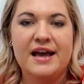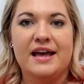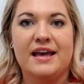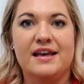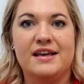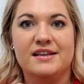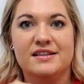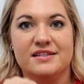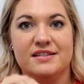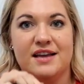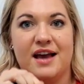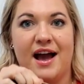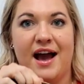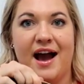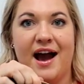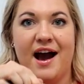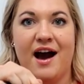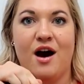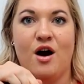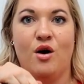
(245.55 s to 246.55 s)
is
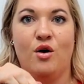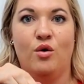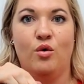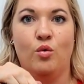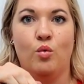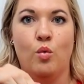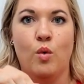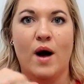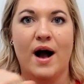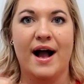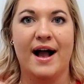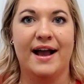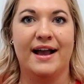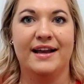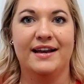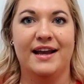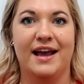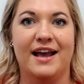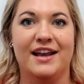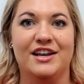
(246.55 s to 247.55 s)
how
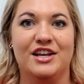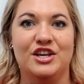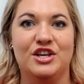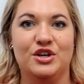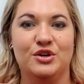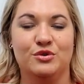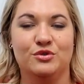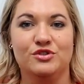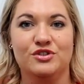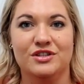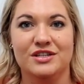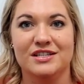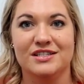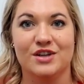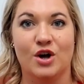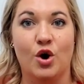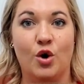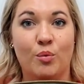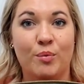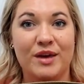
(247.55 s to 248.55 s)
wide and huge this
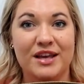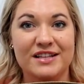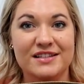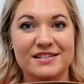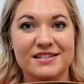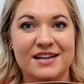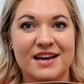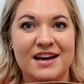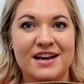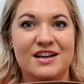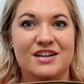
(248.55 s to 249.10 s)
opens.